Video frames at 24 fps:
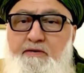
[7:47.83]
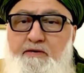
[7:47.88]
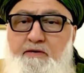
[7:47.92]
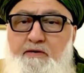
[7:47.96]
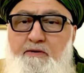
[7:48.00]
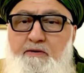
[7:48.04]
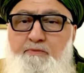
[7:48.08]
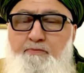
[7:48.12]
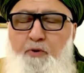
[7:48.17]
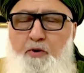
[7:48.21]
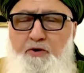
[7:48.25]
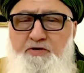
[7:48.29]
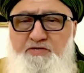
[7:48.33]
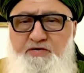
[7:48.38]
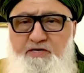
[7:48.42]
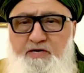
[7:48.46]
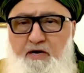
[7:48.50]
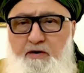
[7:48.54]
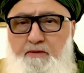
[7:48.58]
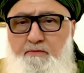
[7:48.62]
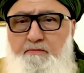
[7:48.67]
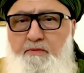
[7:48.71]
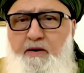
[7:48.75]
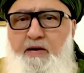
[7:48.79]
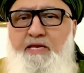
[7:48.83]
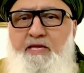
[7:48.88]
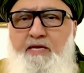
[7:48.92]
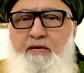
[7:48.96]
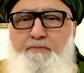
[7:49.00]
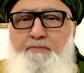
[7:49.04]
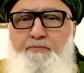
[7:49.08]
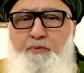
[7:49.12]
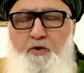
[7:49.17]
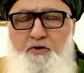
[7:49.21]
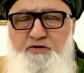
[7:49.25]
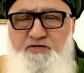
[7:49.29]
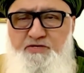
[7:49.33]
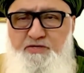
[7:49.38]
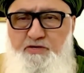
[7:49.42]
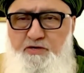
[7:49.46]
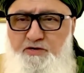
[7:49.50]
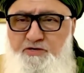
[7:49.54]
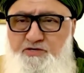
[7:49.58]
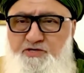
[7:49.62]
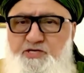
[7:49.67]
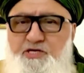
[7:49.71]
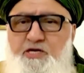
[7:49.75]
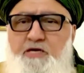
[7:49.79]
poison our money, poison
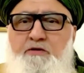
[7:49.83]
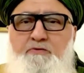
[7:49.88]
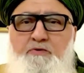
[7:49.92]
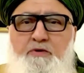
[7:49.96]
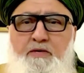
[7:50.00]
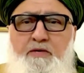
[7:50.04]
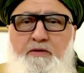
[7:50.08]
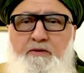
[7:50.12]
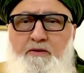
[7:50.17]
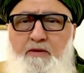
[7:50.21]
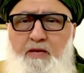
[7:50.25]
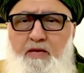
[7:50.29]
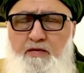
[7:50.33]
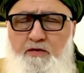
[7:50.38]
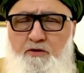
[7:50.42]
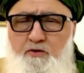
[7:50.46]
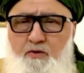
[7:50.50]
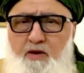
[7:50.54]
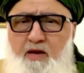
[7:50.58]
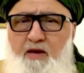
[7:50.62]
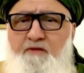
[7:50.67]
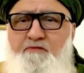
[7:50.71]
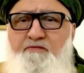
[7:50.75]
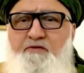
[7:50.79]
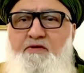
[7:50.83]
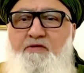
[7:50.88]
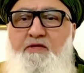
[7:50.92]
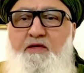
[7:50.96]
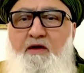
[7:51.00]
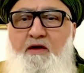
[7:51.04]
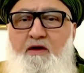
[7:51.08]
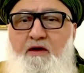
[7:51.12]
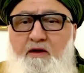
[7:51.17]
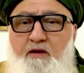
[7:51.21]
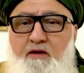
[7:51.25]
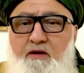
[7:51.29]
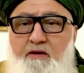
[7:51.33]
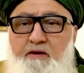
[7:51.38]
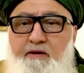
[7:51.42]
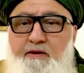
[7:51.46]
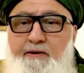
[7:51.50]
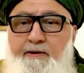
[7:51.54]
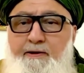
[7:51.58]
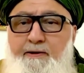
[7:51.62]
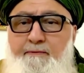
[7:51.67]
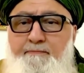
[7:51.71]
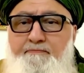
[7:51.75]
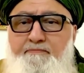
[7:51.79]
our children, and do everything
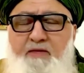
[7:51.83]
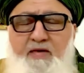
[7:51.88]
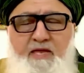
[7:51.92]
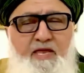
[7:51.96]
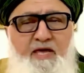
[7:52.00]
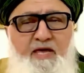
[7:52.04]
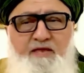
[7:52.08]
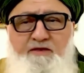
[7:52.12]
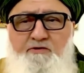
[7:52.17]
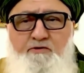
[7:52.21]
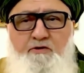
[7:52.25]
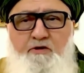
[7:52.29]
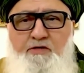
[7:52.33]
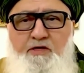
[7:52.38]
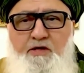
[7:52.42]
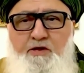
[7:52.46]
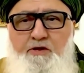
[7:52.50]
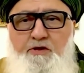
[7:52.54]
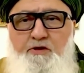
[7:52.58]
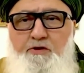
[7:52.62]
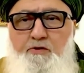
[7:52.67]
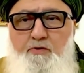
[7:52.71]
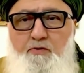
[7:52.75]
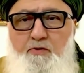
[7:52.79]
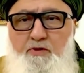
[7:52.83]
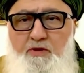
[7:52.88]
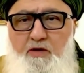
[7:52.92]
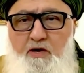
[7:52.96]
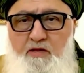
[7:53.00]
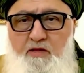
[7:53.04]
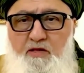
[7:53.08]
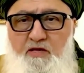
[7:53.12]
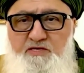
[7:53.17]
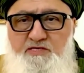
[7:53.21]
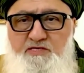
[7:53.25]
and it had nothing to do with Allah.